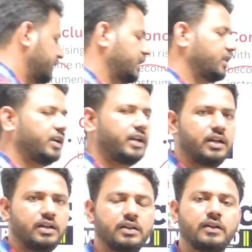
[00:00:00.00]
we see in India,
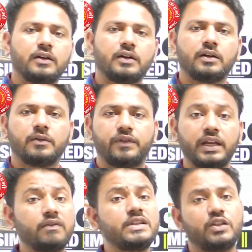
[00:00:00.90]
the
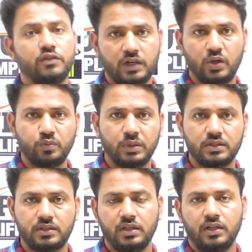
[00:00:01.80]
frequency of
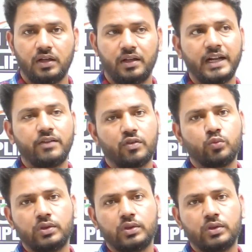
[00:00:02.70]
cloudburst right from